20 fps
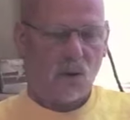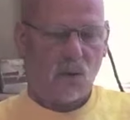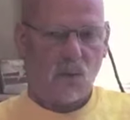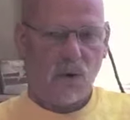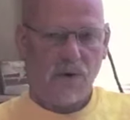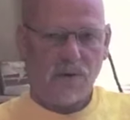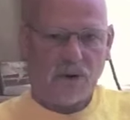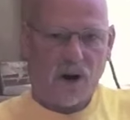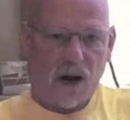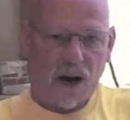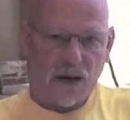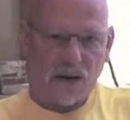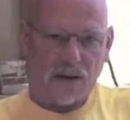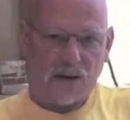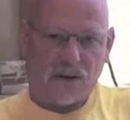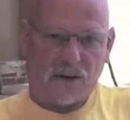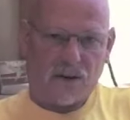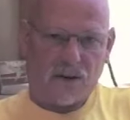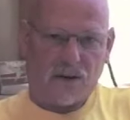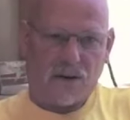We've got,
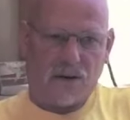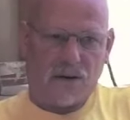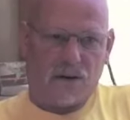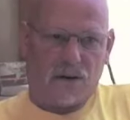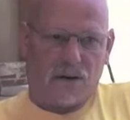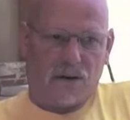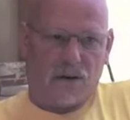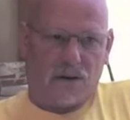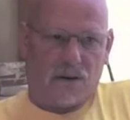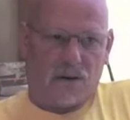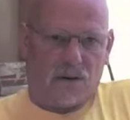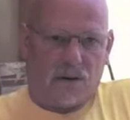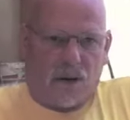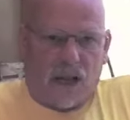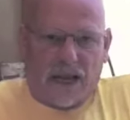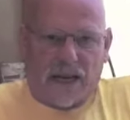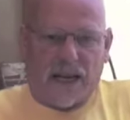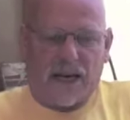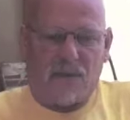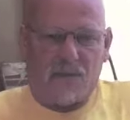
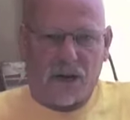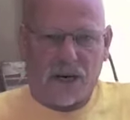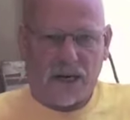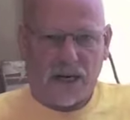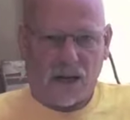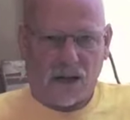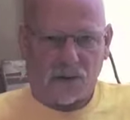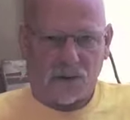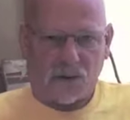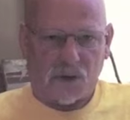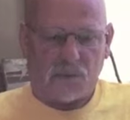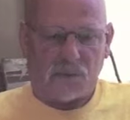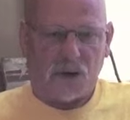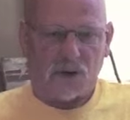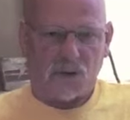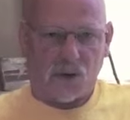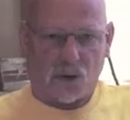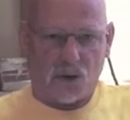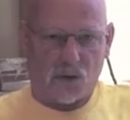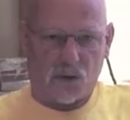like anybody else, some
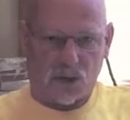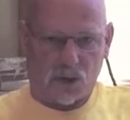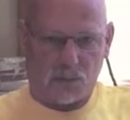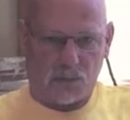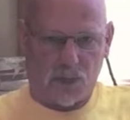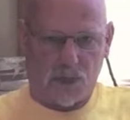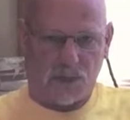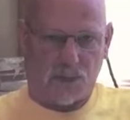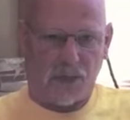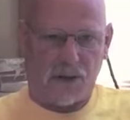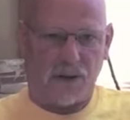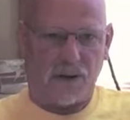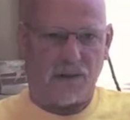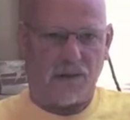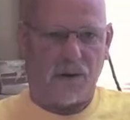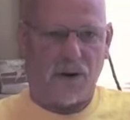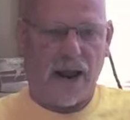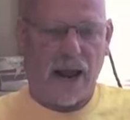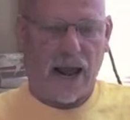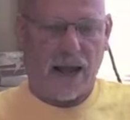disillusionment that
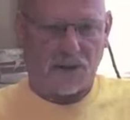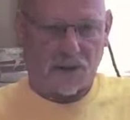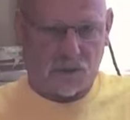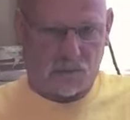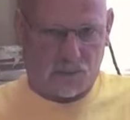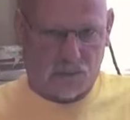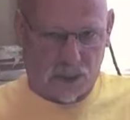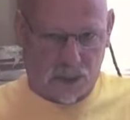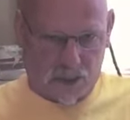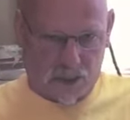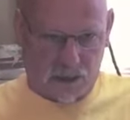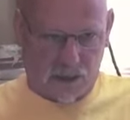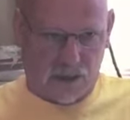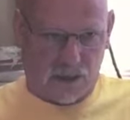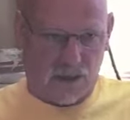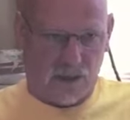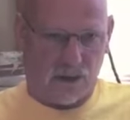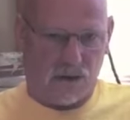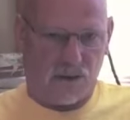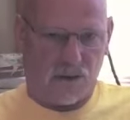there hasn't been
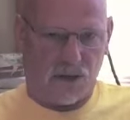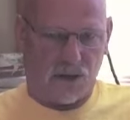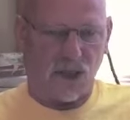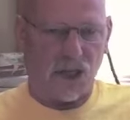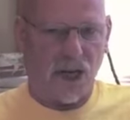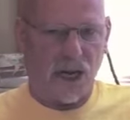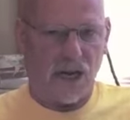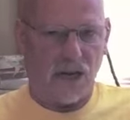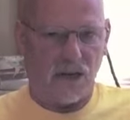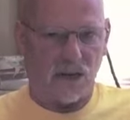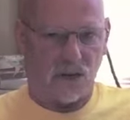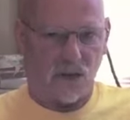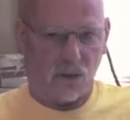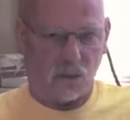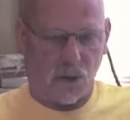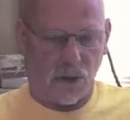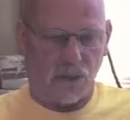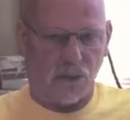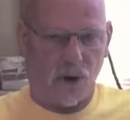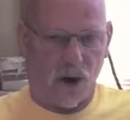the change that
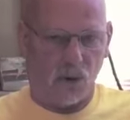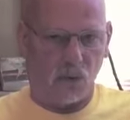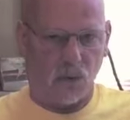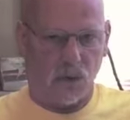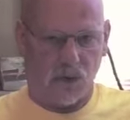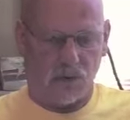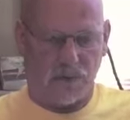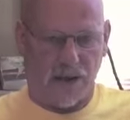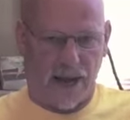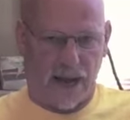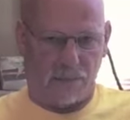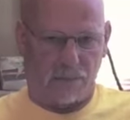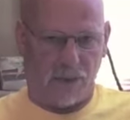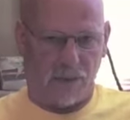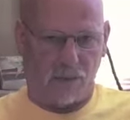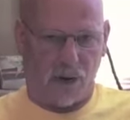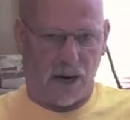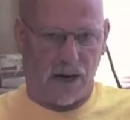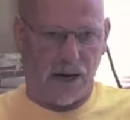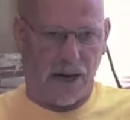we thought would have
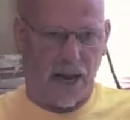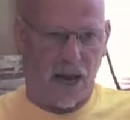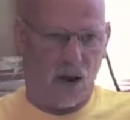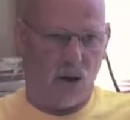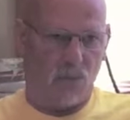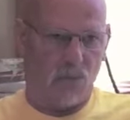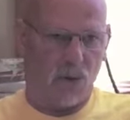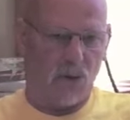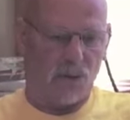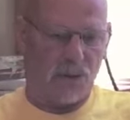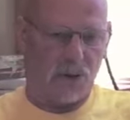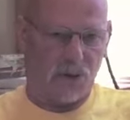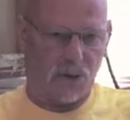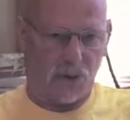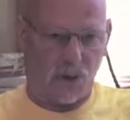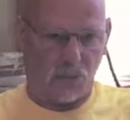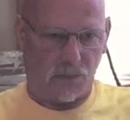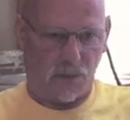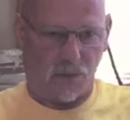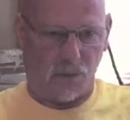happened by now, both in
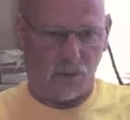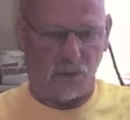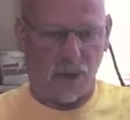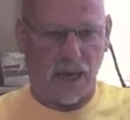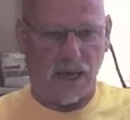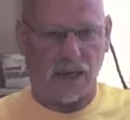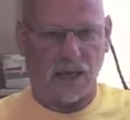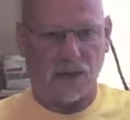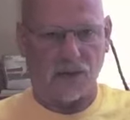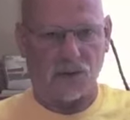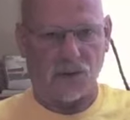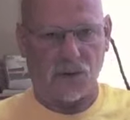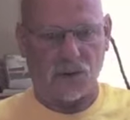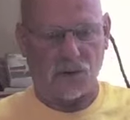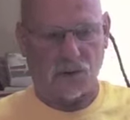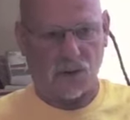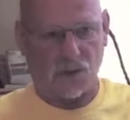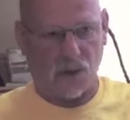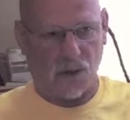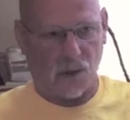terms of the banking
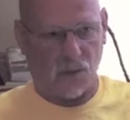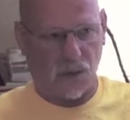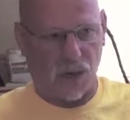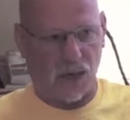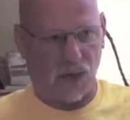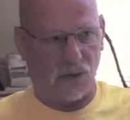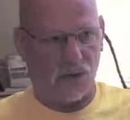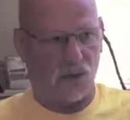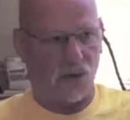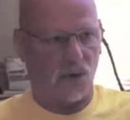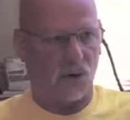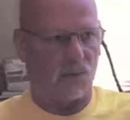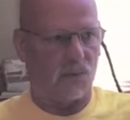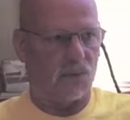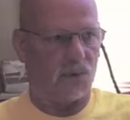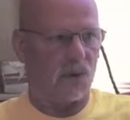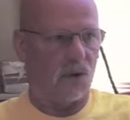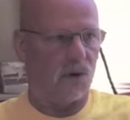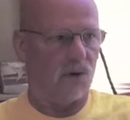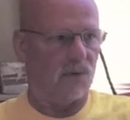system and in
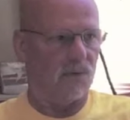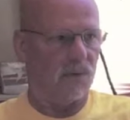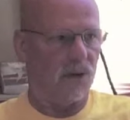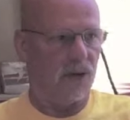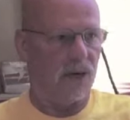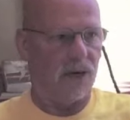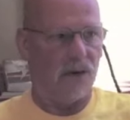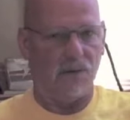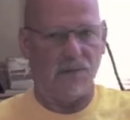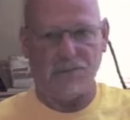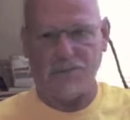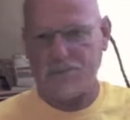terms of any